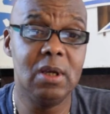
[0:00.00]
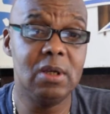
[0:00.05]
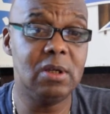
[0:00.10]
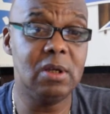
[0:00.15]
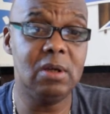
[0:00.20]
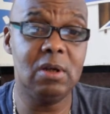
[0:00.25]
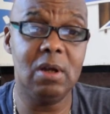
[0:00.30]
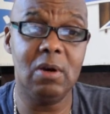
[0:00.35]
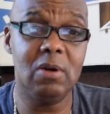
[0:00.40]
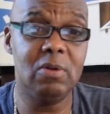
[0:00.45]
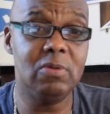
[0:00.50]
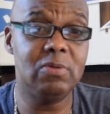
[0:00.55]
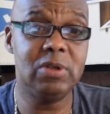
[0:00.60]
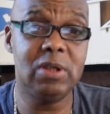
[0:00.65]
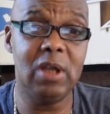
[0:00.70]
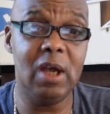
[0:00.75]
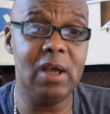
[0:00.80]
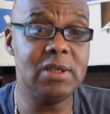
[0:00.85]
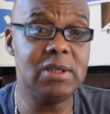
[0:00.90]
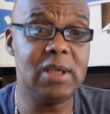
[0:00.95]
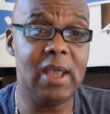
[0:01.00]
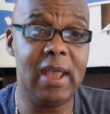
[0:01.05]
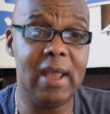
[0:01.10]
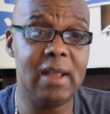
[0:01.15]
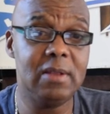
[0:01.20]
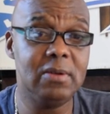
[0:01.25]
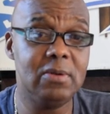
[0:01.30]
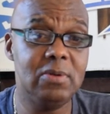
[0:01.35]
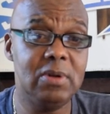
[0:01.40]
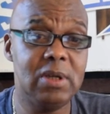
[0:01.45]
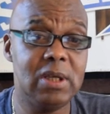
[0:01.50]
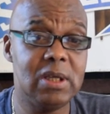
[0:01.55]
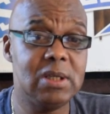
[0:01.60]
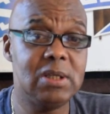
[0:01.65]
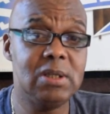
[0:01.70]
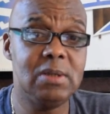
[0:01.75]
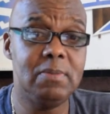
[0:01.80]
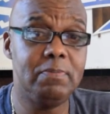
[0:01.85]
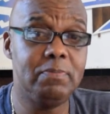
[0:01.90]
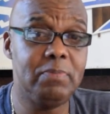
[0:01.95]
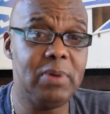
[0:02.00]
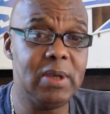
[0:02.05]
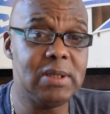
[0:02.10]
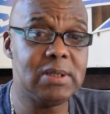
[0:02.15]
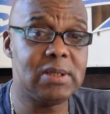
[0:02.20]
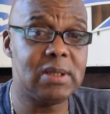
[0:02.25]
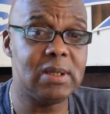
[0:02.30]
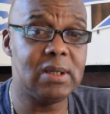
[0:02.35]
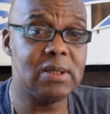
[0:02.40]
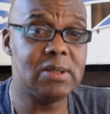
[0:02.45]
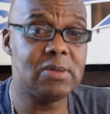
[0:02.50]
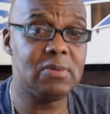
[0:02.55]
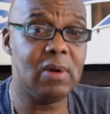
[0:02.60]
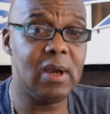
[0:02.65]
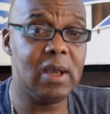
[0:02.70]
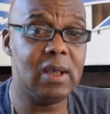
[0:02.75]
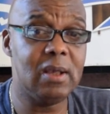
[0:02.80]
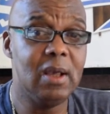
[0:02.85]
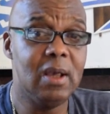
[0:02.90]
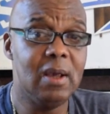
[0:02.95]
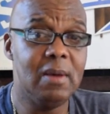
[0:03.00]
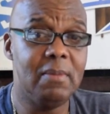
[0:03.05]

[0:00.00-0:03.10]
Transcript: you know, does handle his business, right?